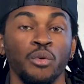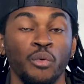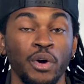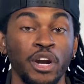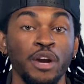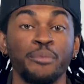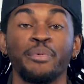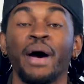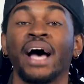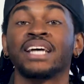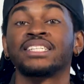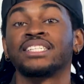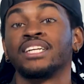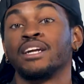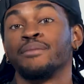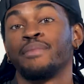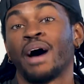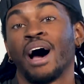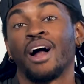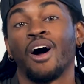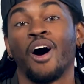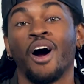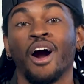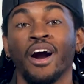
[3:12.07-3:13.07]
When you're passionate
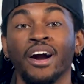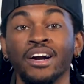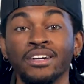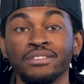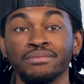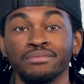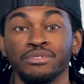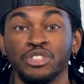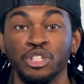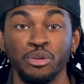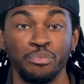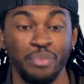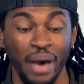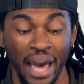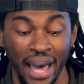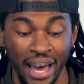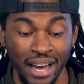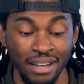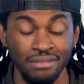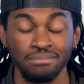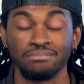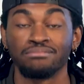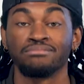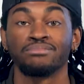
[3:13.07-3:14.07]
about art, you
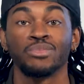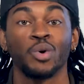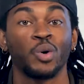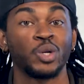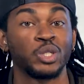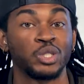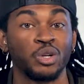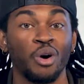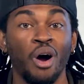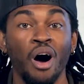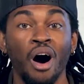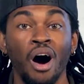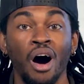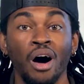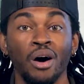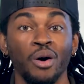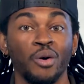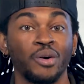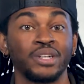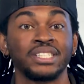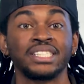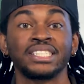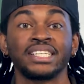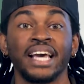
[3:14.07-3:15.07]
paint or draw
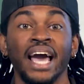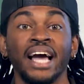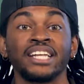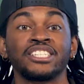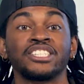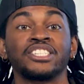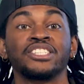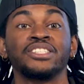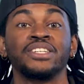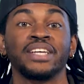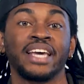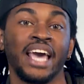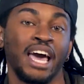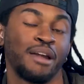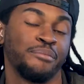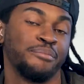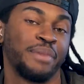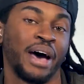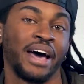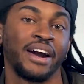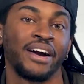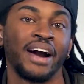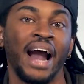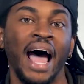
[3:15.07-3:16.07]
or sketch to get
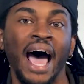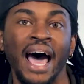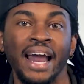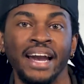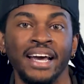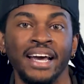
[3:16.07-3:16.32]
better at